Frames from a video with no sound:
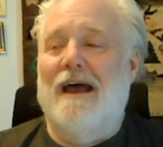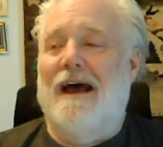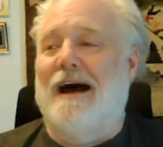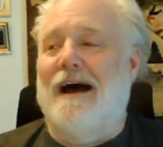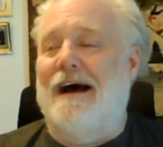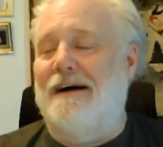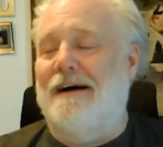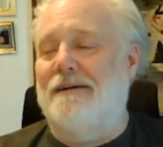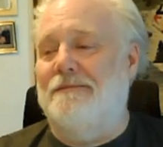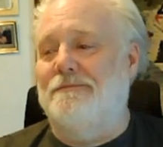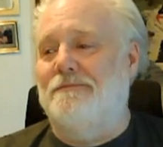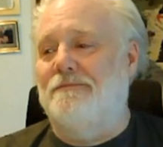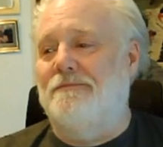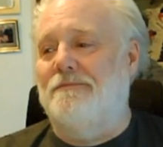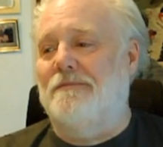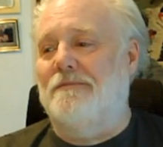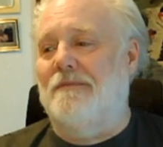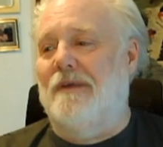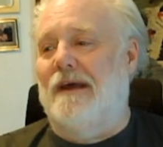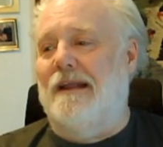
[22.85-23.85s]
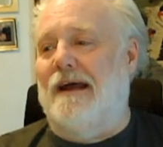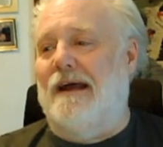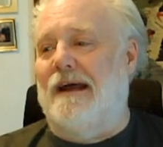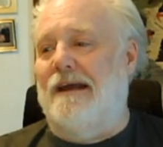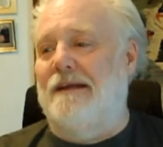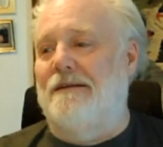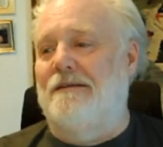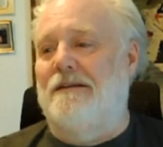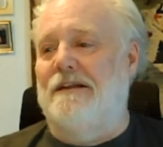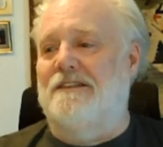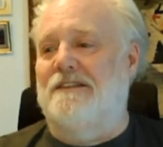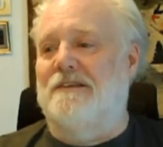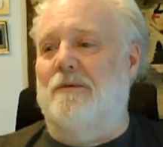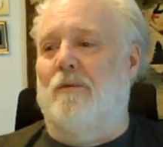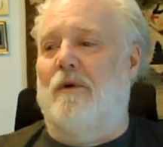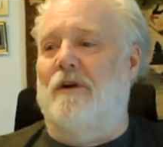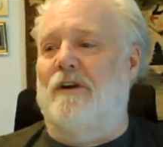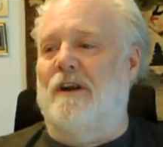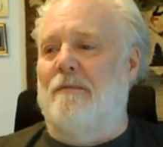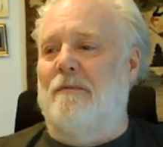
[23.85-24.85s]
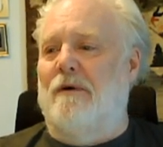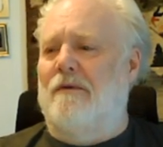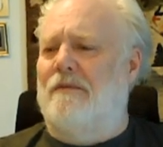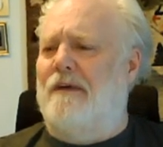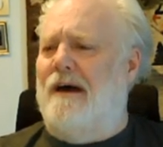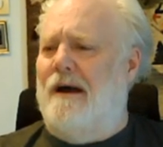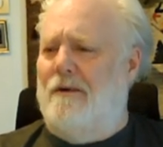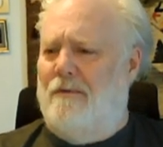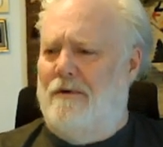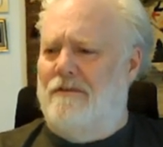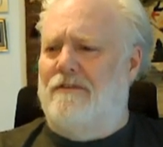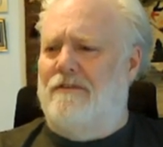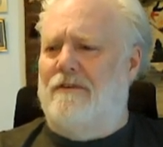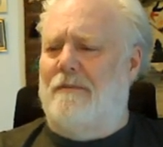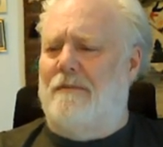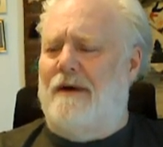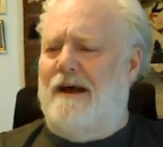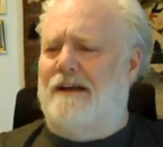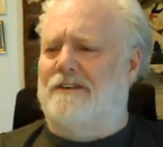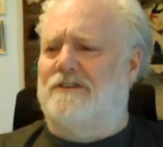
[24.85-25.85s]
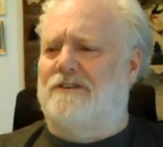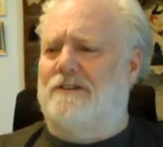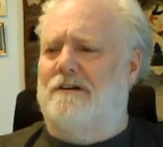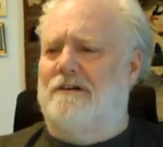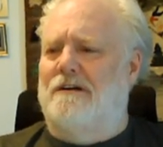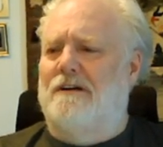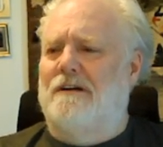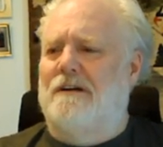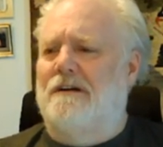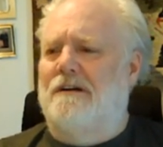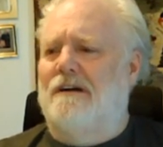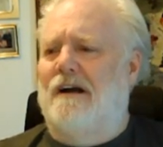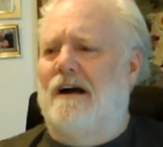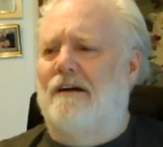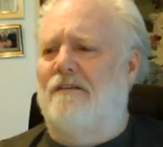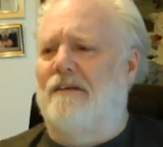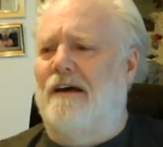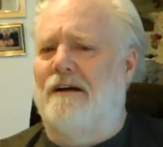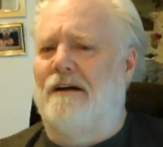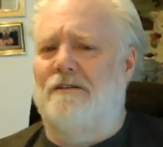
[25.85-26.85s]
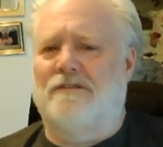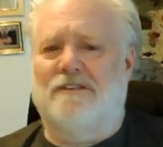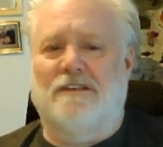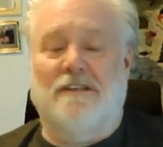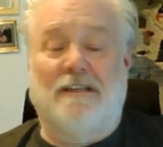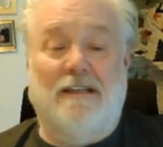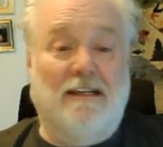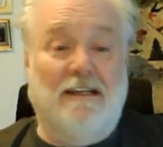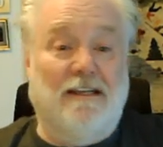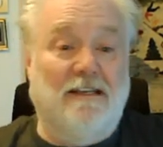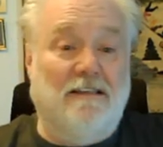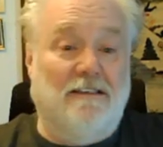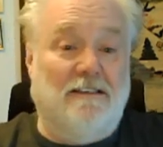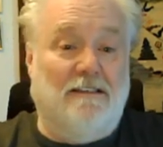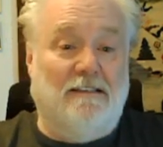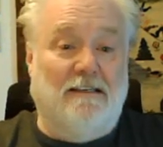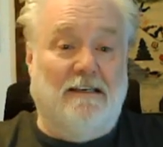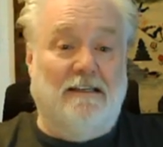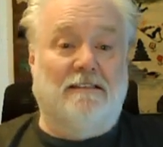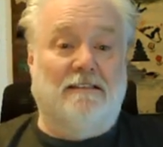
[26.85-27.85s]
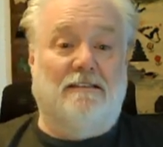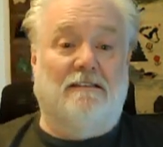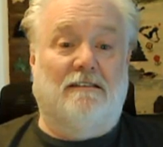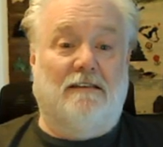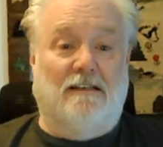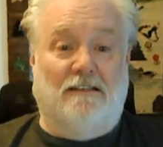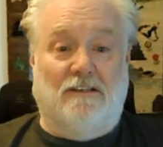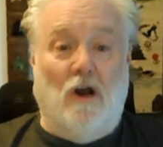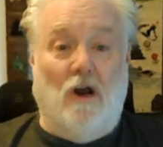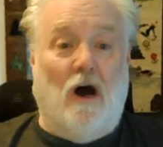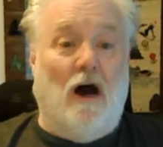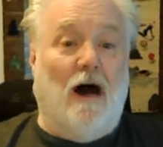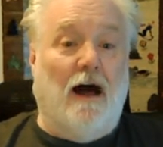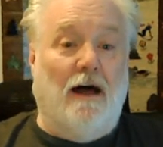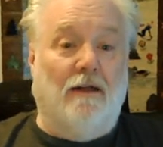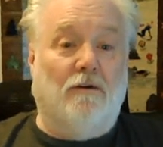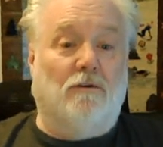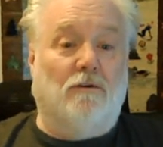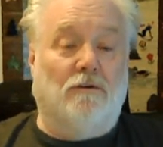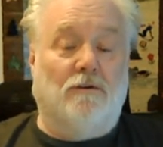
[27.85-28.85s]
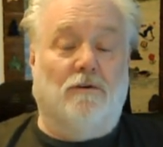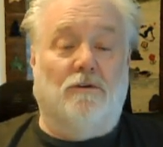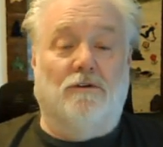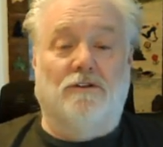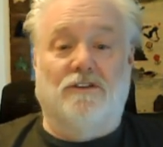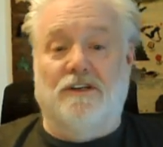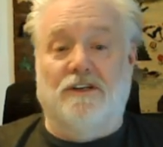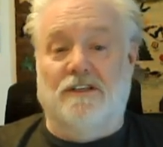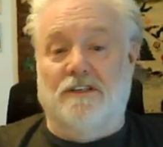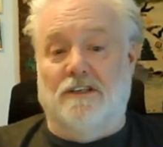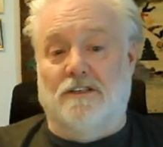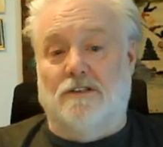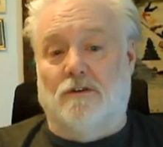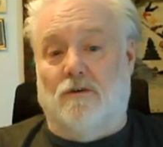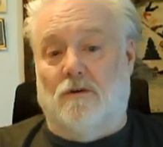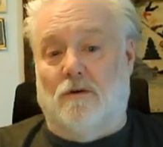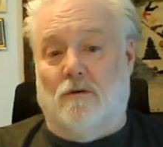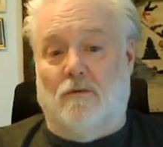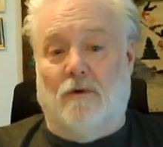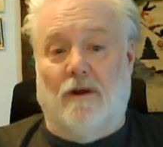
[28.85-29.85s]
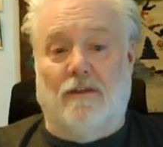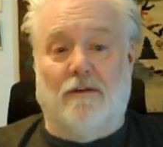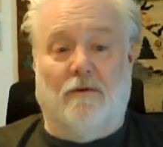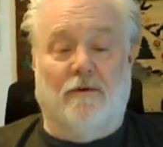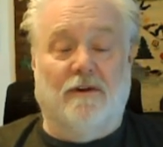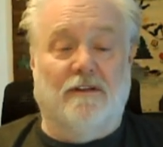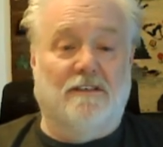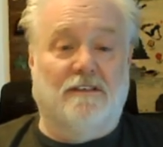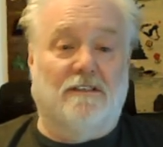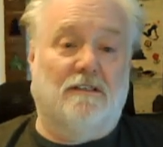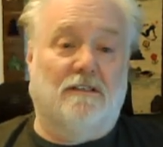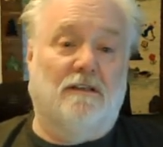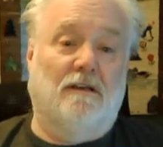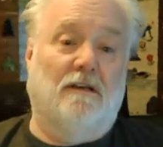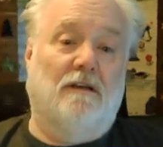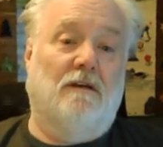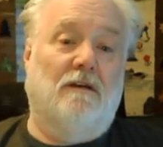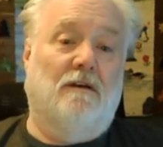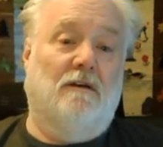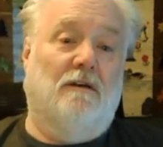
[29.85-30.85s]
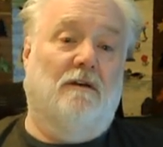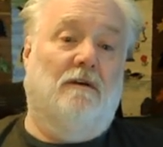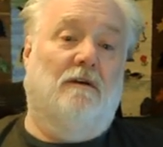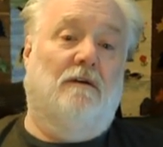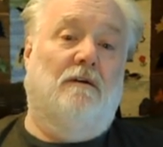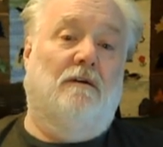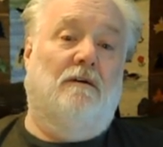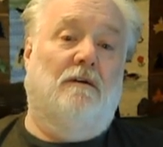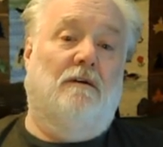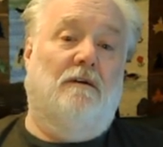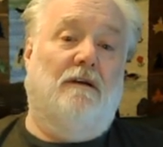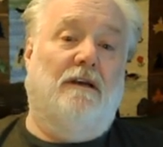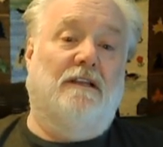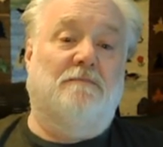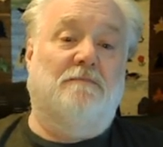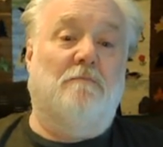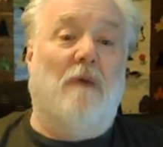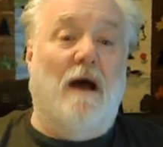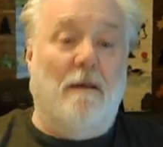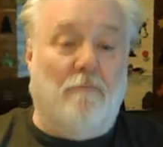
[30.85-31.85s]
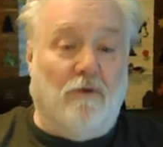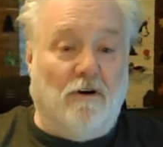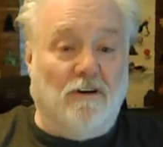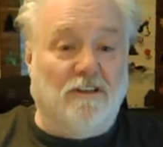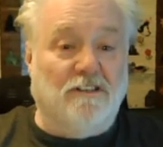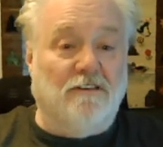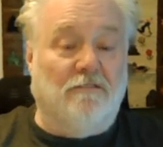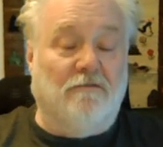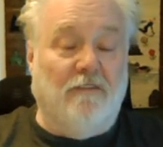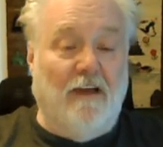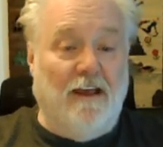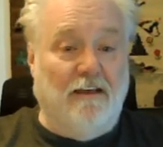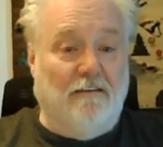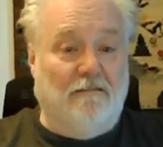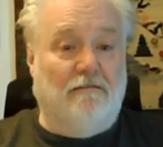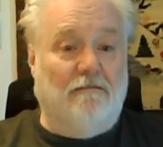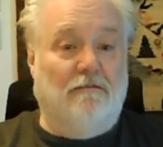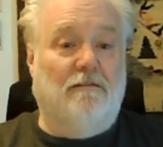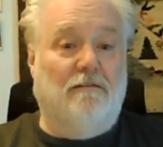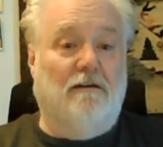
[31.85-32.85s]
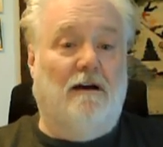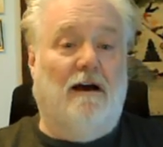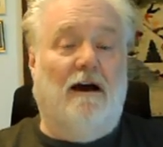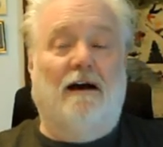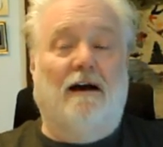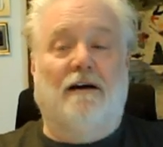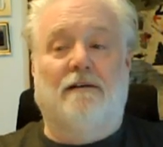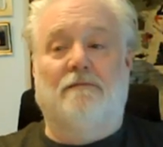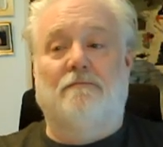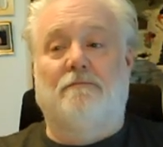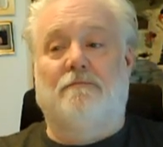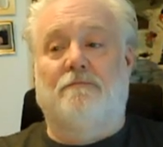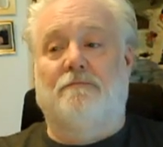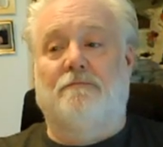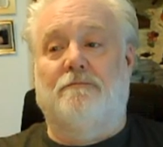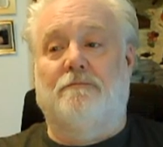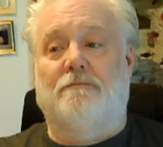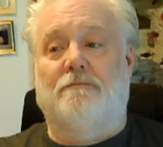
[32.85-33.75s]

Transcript: Um, and I did some wondering about that, whether the master of the house indeed is is is God or, or Jesus, or whether it's it's my personal faith. Um,